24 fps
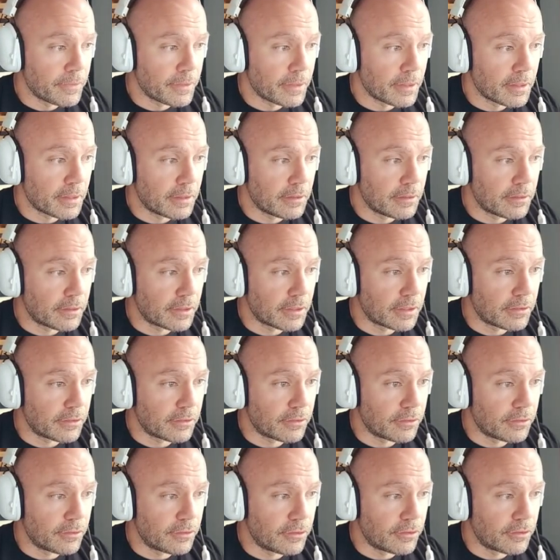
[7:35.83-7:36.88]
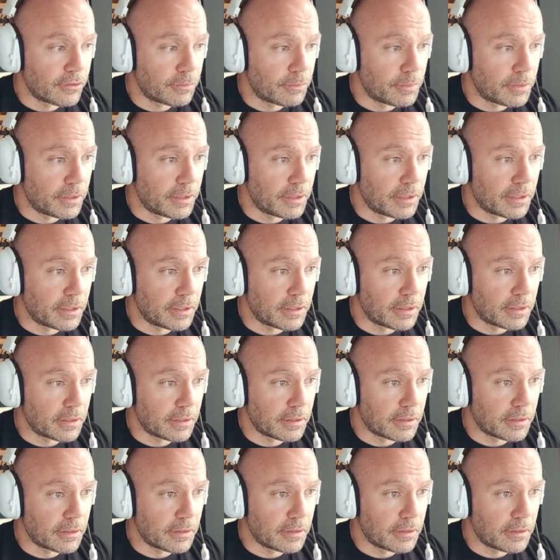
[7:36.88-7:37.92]
Like this would just be
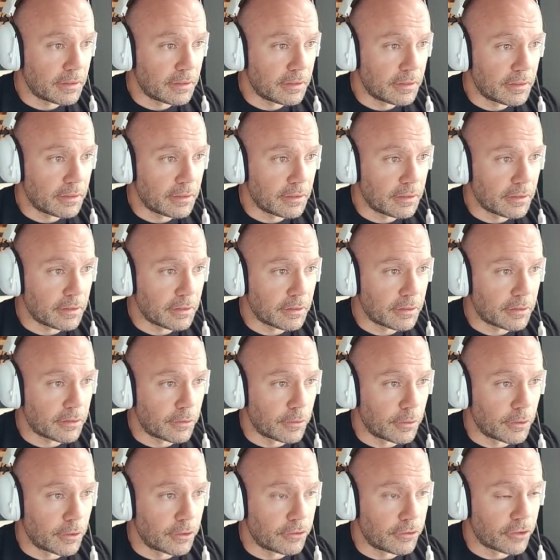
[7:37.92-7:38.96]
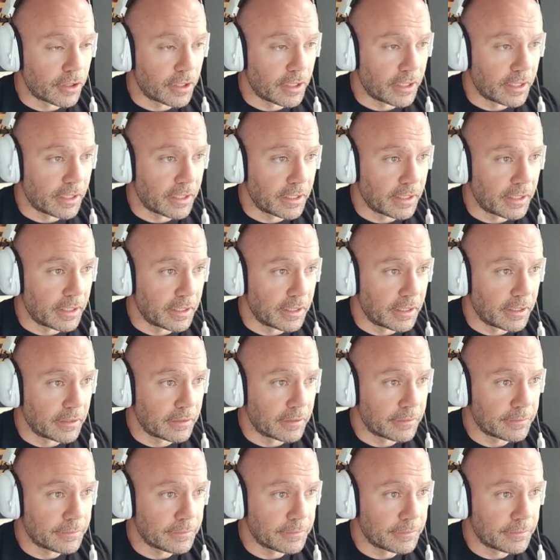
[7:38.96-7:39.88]
core training here.